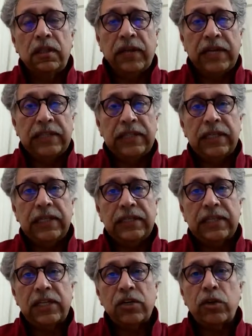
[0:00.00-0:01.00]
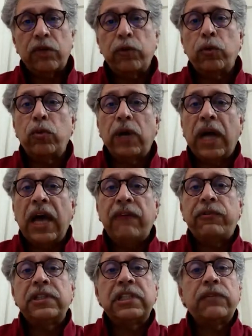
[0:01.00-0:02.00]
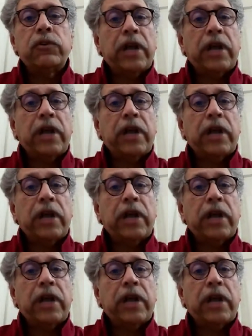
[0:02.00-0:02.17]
reason is that, if you have received your